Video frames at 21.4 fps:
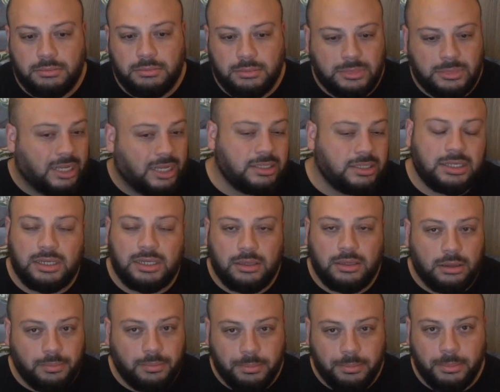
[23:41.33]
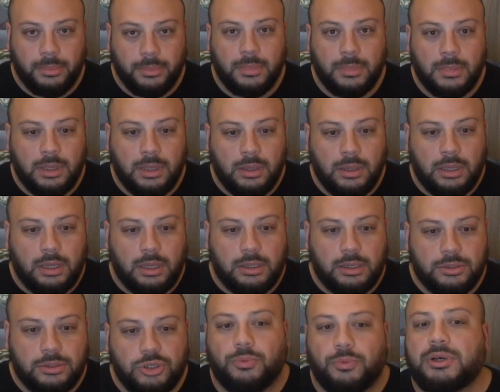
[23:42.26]
That's it.
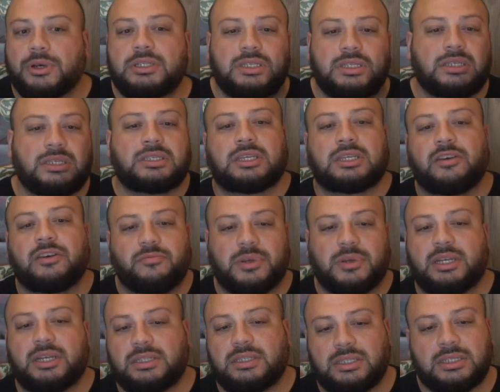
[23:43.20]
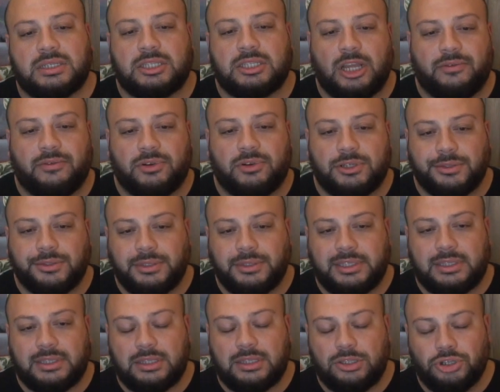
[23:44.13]
So what does this give me at 6th level?
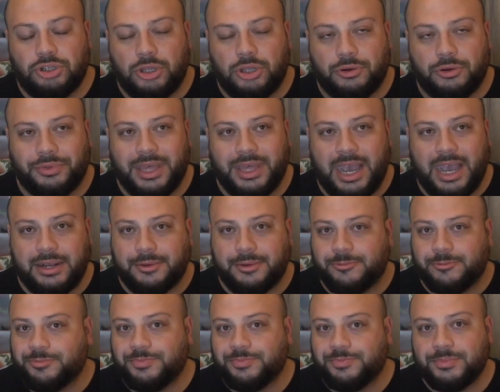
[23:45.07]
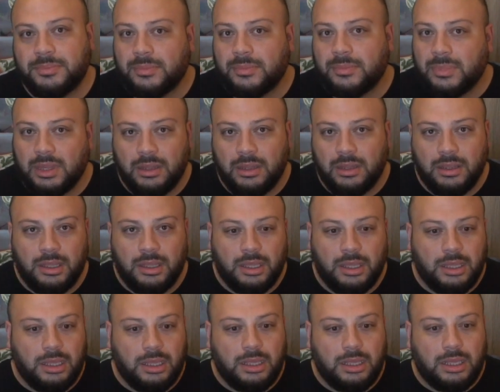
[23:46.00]
That
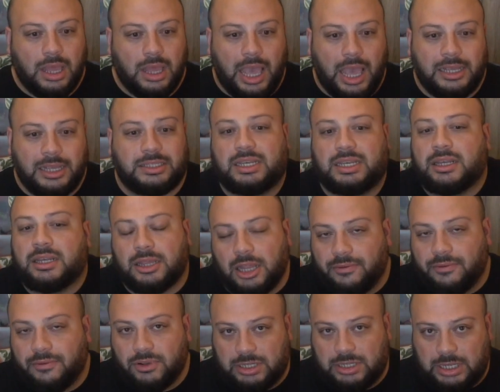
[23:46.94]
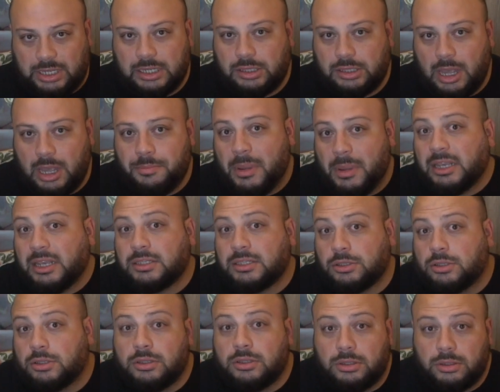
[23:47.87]
at 10th level, it makes,
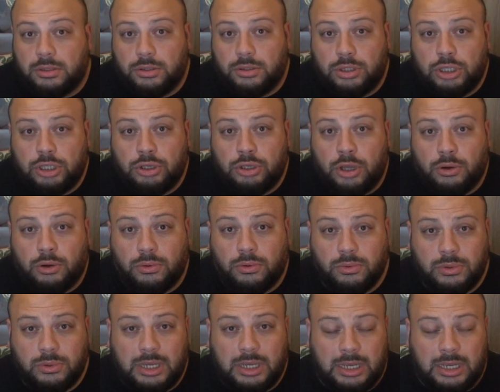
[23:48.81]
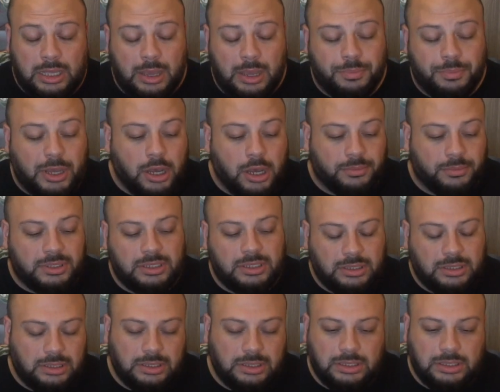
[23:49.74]
it becomes
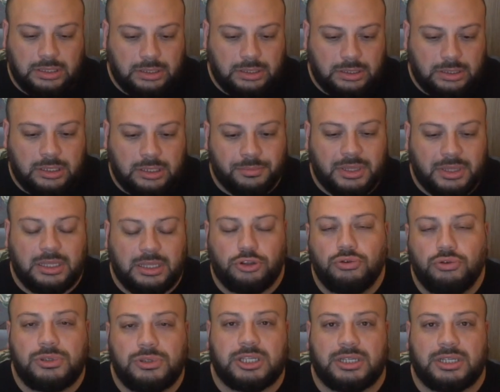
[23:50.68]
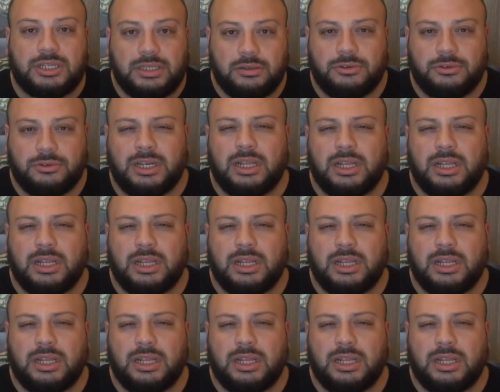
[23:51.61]
something useless, right?